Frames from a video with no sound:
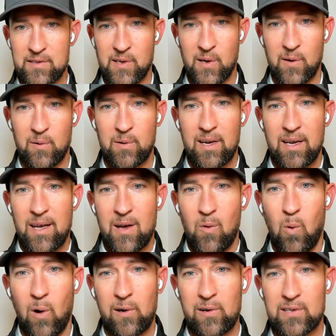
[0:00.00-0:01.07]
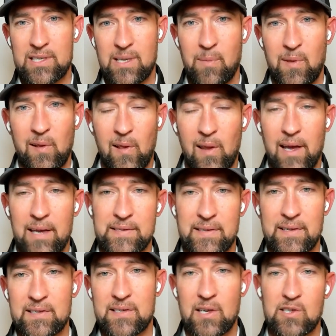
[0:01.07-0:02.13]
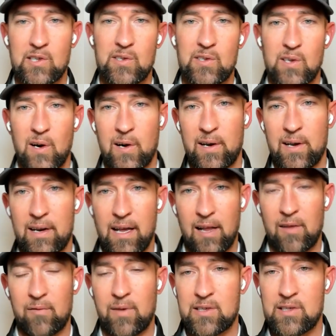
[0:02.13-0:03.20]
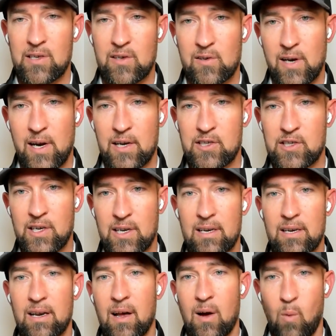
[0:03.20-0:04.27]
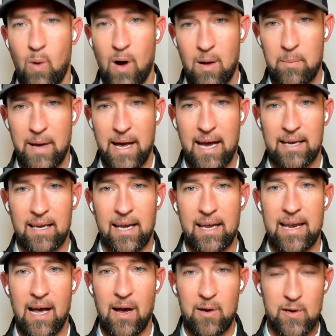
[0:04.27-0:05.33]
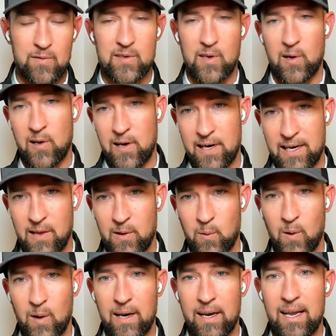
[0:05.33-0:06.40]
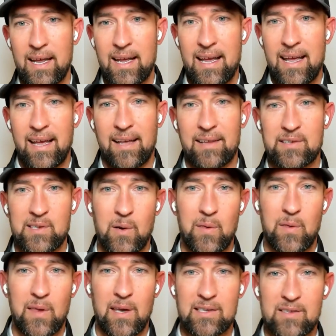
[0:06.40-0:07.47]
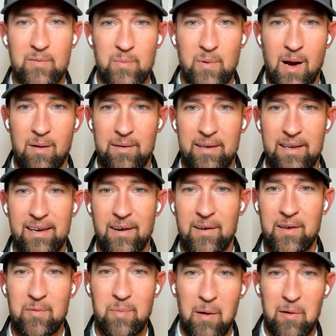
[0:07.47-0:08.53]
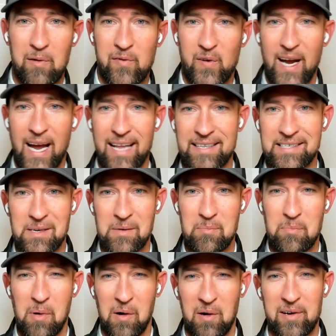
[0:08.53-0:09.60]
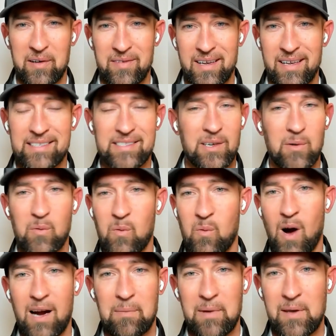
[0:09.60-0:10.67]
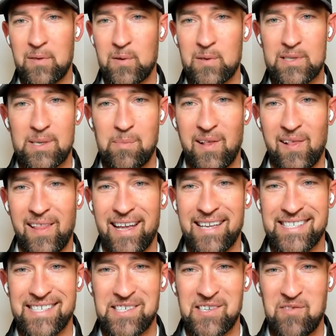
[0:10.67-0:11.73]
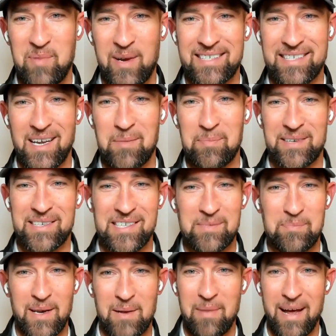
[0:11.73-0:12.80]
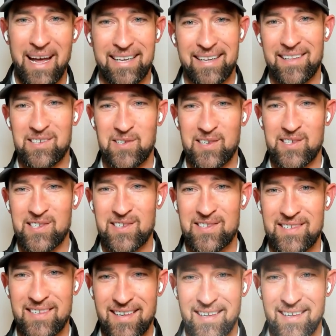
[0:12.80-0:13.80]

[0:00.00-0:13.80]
So what are some of the lessons? Because you started Elevation Creation a while back and now you've started another one. And so things have probably, you've probably forgotten some part of it. So walk me through some of the lessons you've picked up and just being back in the trenches.